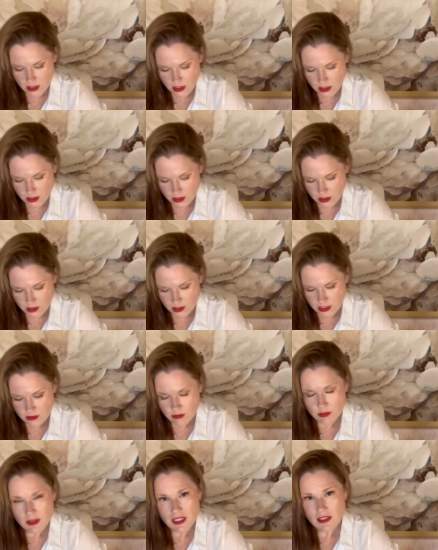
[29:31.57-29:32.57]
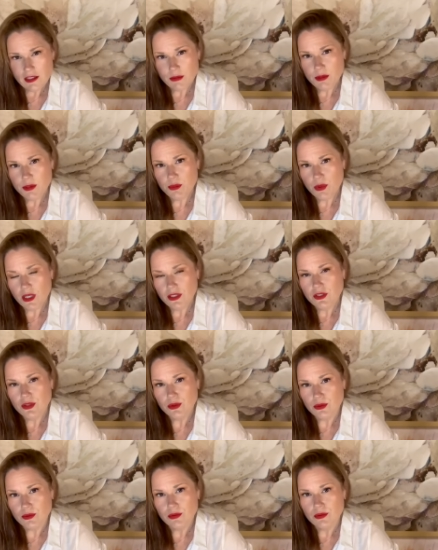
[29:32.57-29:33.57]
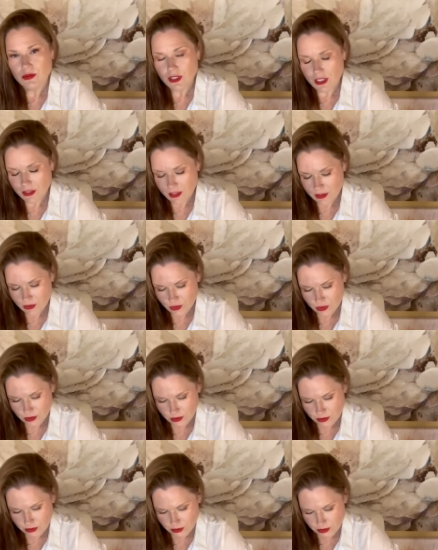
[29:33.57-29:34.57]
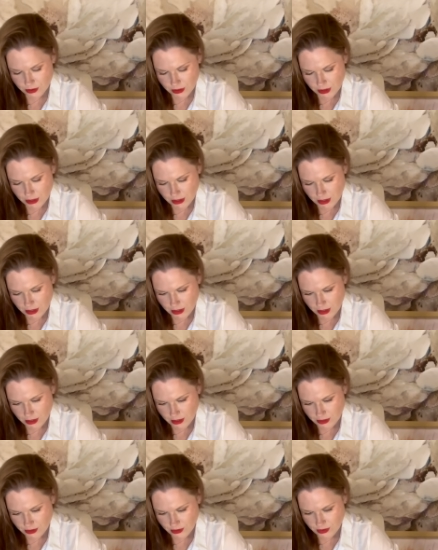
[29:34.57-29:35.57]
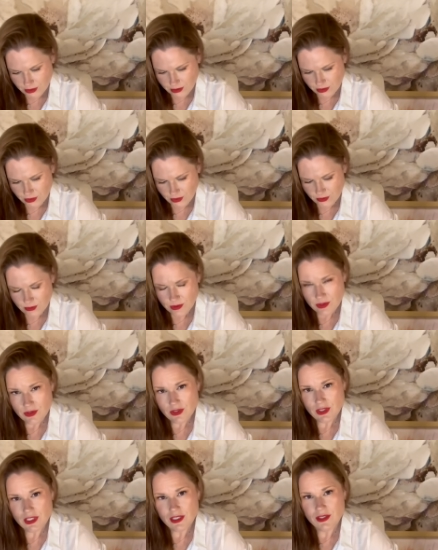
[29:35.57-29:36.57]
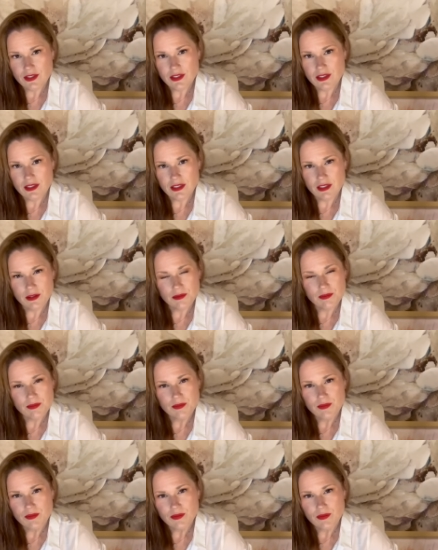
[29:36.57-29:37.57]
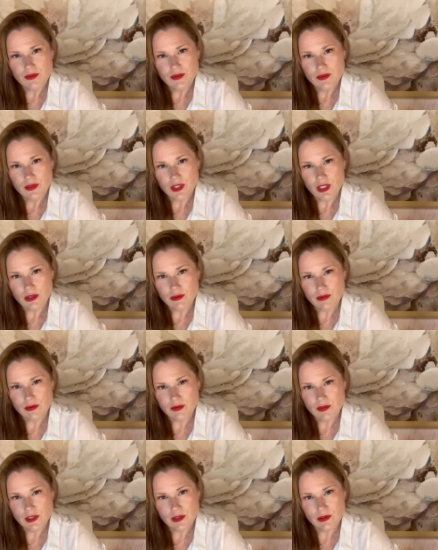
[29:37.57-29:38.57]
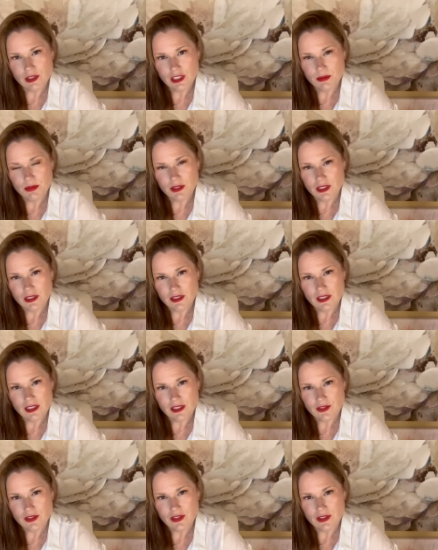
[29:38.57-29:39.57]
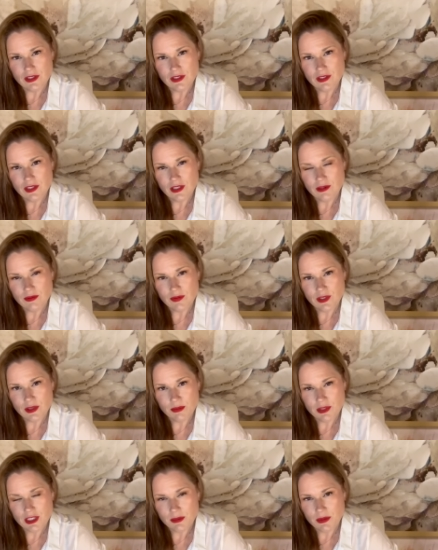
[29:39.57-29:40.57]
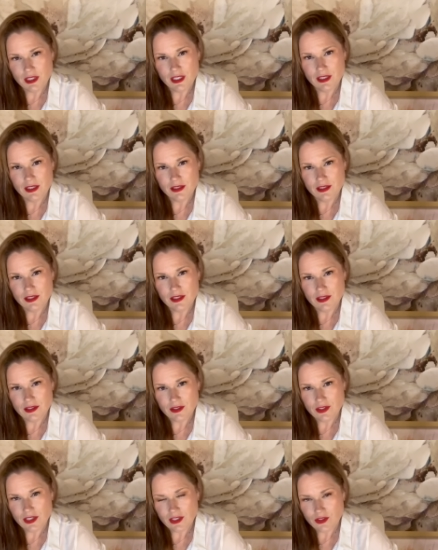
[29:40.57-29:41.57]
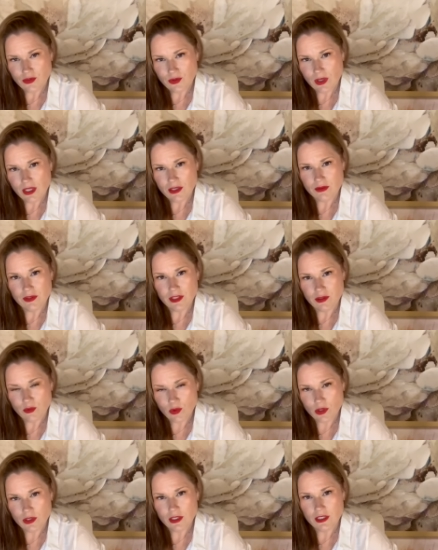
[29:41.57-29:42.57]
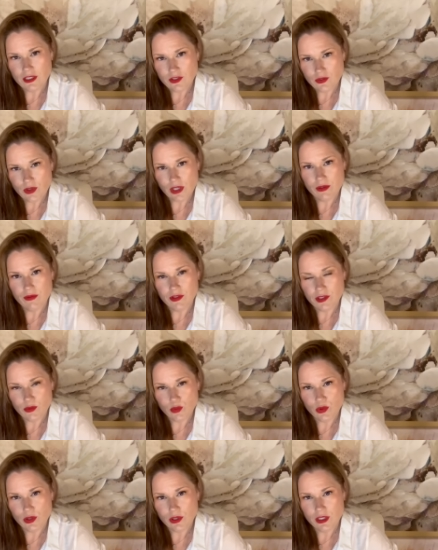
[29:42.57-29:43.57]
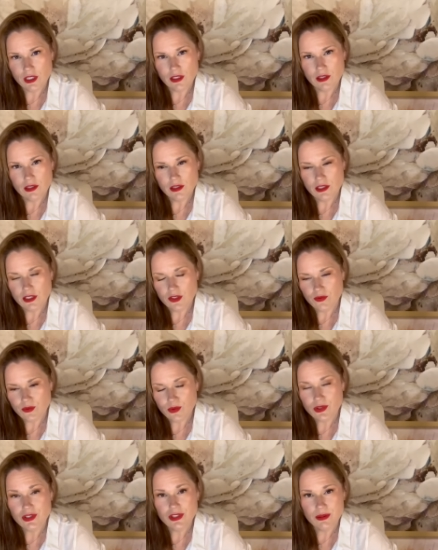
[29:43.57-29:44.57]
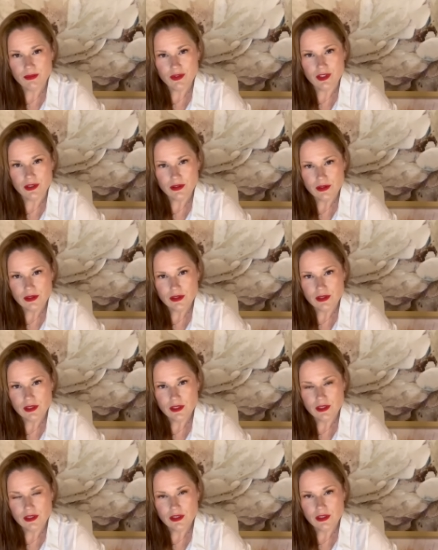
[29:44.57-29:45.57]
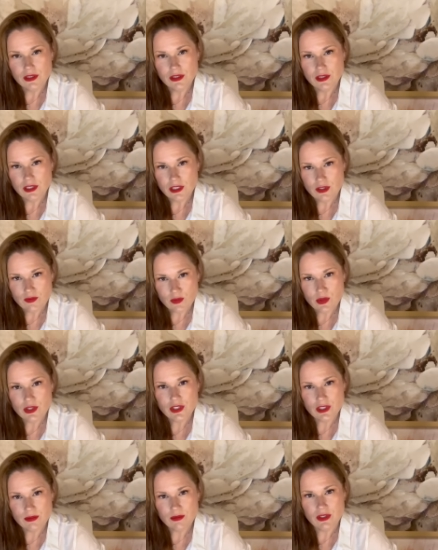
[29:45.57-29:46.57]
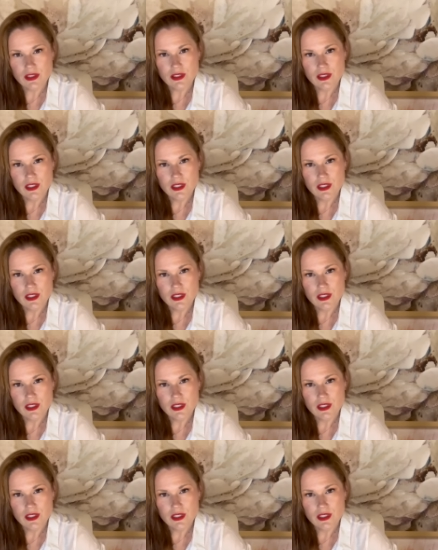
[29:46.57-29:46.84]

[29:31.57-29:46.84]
Uh, and it will likely be practical in nature. It's just one of those things. It's like, I don't feel deeply attached to this. I don't feel I'm deeply connected to this. I drive and I work and I drive and I work, and it's for something. It's for something